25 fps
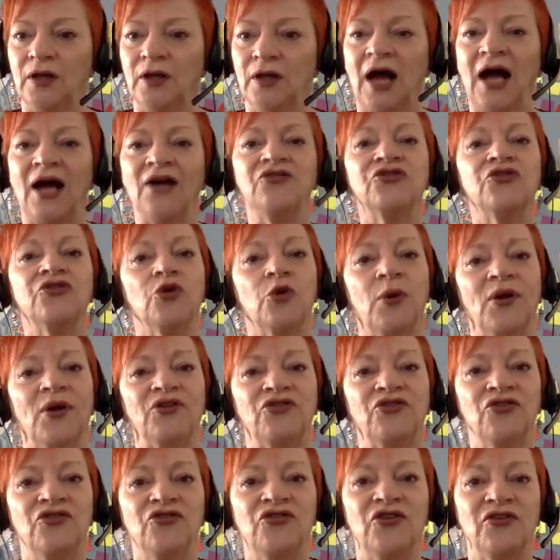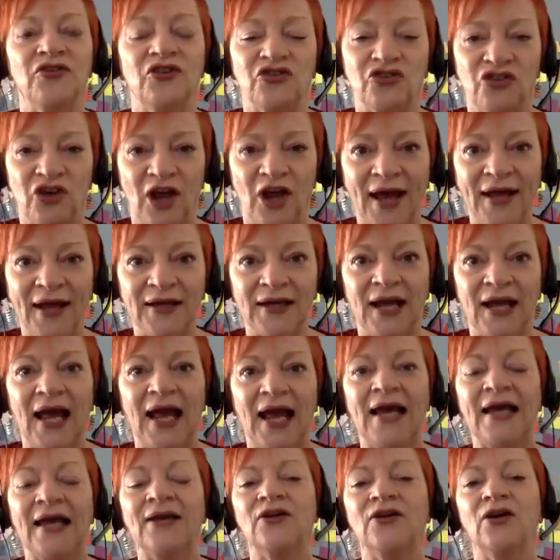ask your questions in the chat,
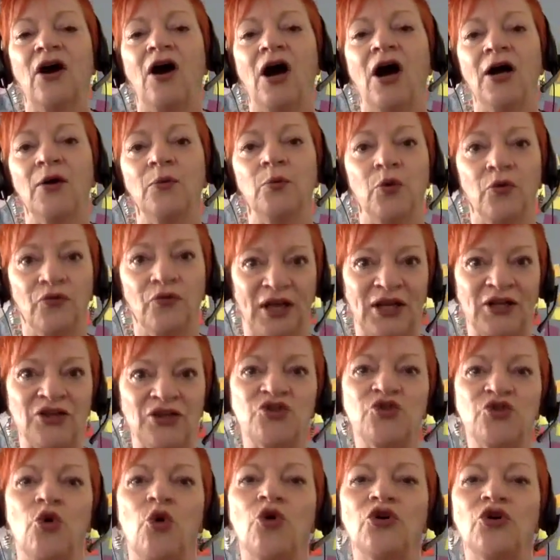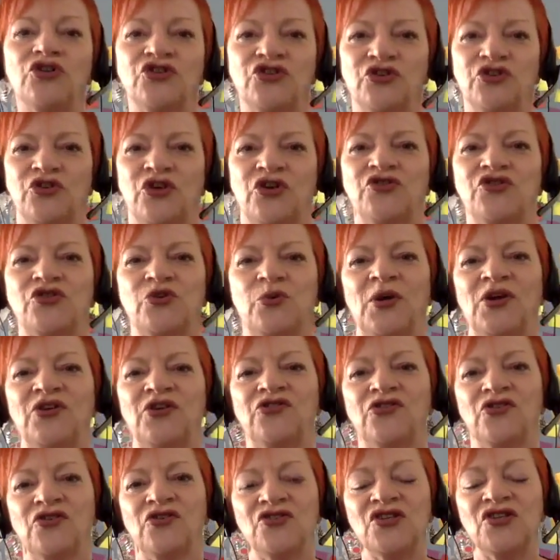and I will then talk to those
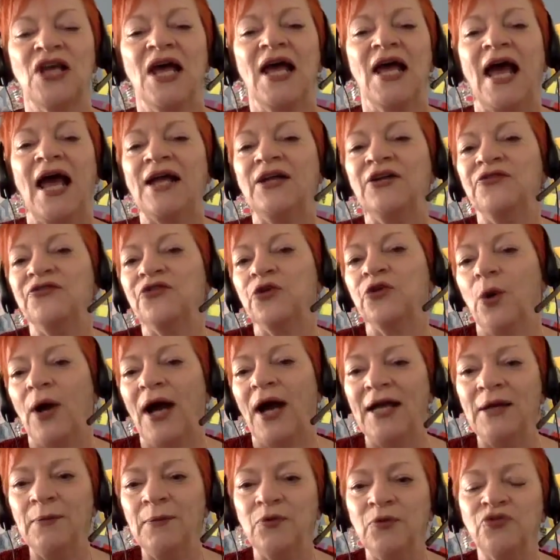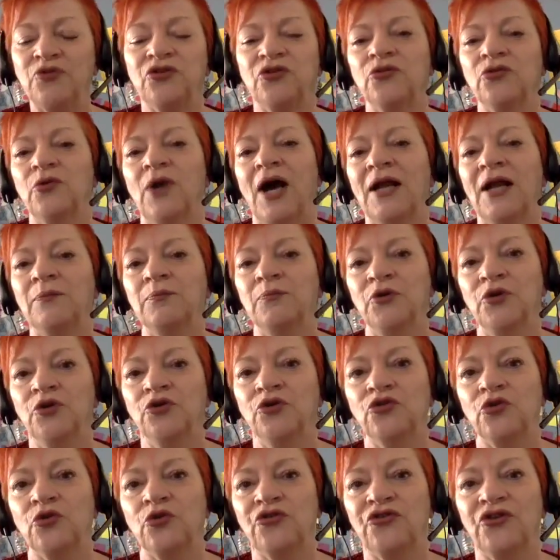questions. And if you're able to
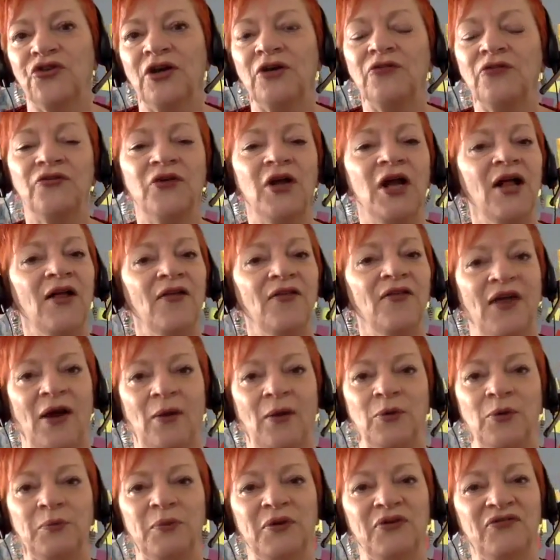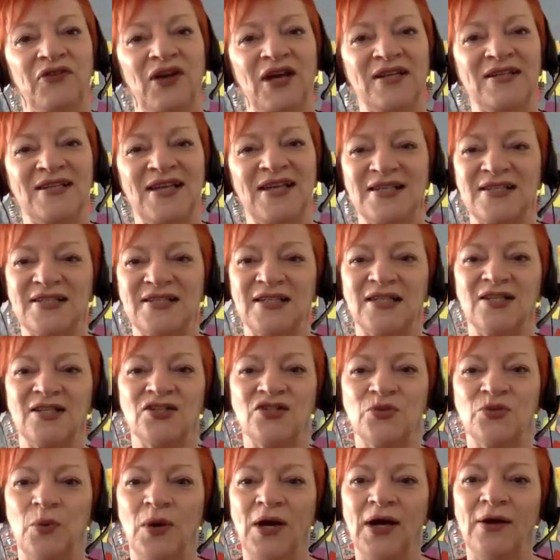unmute yourself, that would be fantastic
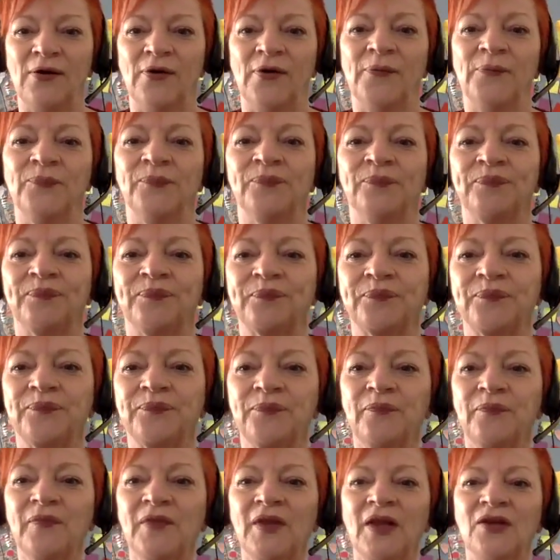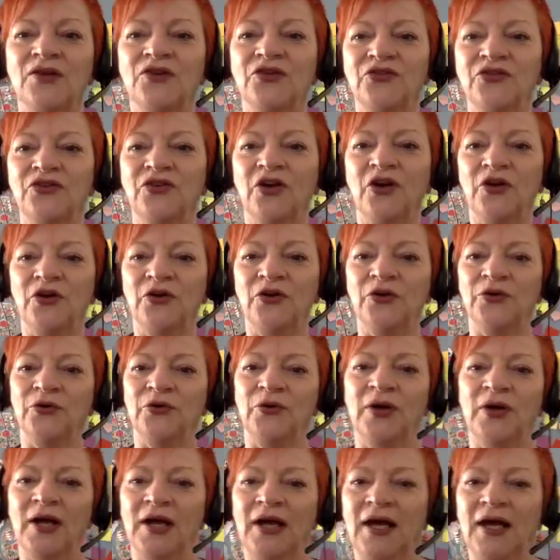as well.
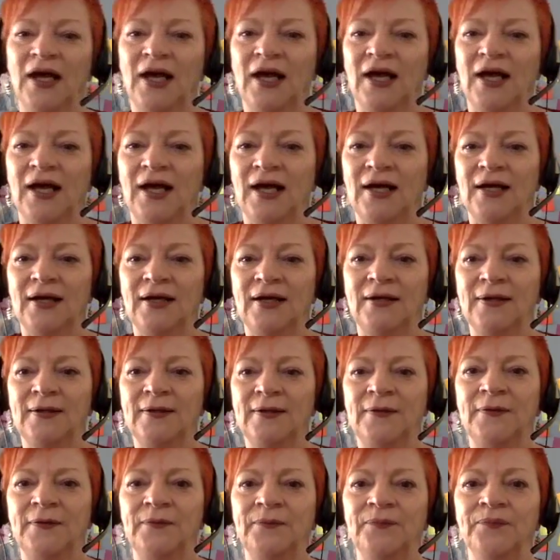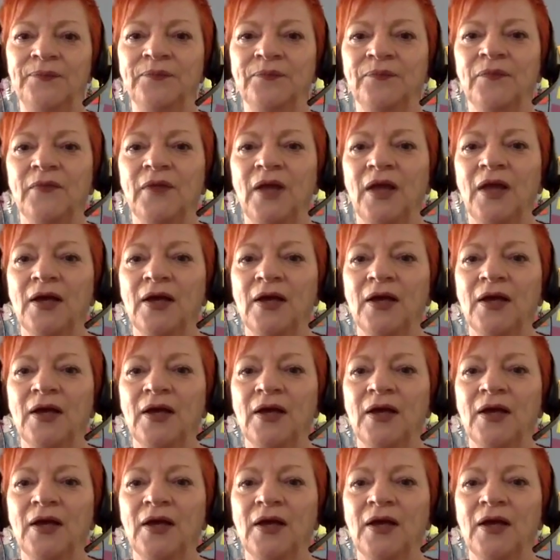So, Deb's